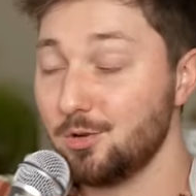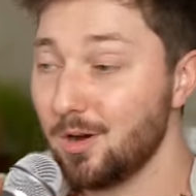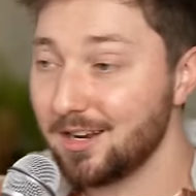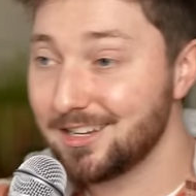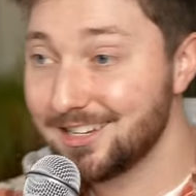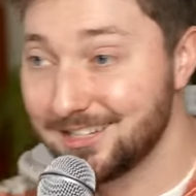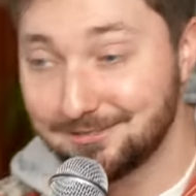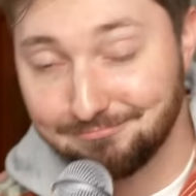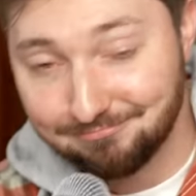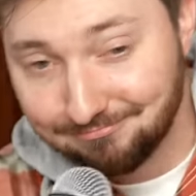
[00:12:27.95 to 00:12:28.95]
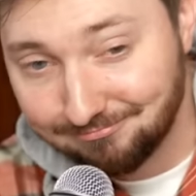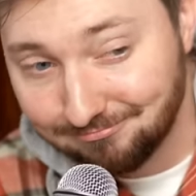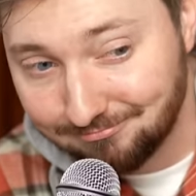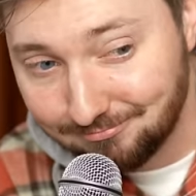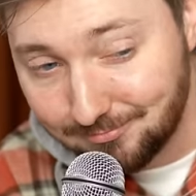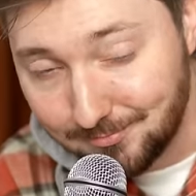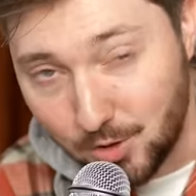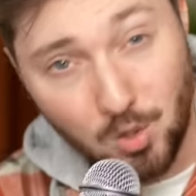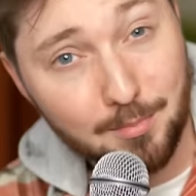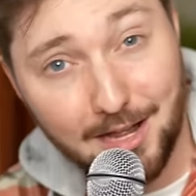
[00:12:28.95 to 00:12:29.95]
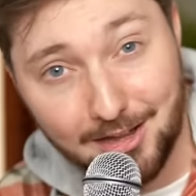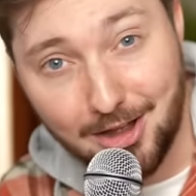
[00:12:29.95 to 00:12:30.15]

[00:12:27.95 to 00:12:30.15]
You wanna you want to buy a